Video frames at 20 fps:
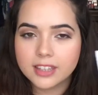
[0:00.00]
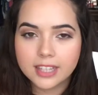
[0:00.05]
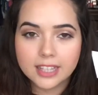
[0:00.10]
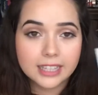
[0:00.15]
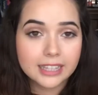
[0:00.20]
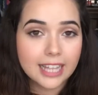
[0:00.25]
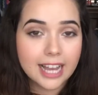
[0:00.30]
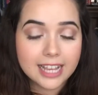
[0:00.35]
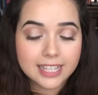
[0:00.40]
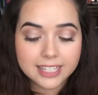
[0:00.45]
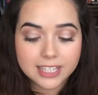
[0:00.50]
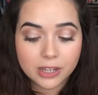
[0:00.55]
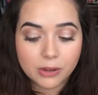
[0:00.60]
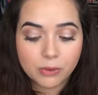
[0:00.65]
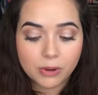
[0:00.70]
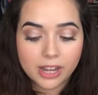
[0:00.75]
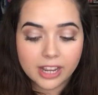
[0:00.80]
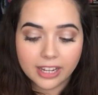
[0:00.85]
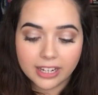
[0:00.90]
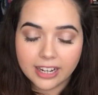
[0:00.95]
classic
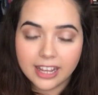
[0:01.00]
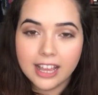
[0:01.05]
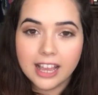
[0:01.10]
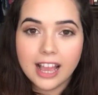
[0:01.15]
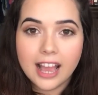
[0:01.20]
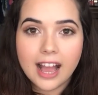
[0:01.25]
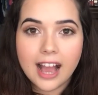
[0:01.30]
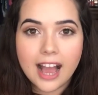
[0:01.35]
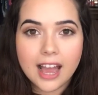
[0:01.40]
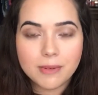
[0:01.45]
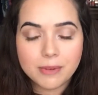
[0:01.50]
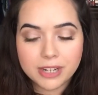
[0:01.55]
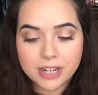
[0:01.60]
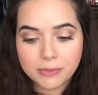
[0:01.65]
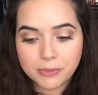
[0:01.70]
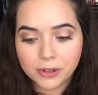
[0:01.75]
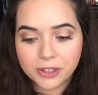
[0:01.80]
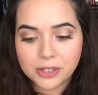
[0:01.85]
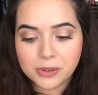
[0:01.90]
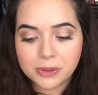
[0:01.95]
one. I mean,
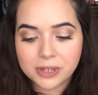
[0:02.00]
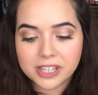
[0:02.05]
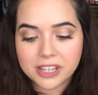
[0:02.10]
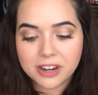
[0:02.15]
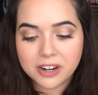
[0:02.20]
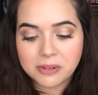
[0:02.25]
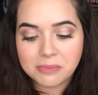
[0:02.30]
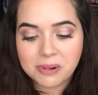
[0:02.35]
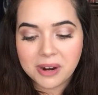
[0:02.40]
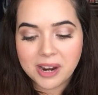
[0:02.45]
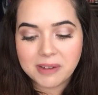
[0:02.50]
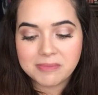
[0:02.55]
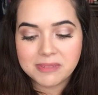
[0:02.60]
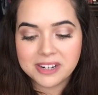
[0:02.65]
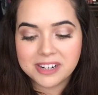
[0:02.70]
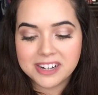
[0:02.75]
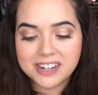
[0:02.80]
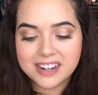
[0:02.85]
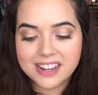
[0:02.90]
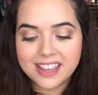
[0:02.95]
I'm already working on a
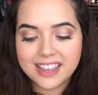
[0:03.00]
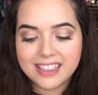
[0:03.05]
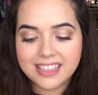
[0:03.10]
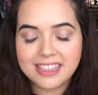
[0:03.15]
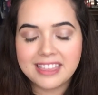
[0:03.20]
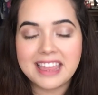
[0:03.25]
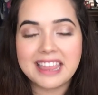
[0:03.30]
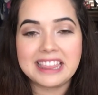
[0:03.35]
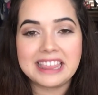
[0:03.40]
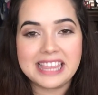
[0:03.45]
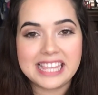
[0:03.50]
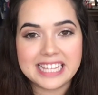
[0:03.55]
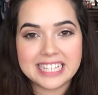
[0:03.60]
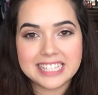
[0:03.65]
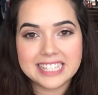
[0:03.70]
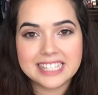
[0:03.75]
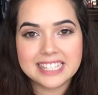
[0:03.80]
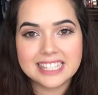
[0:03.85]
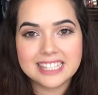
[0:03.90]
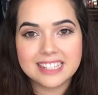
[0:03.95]
primer in this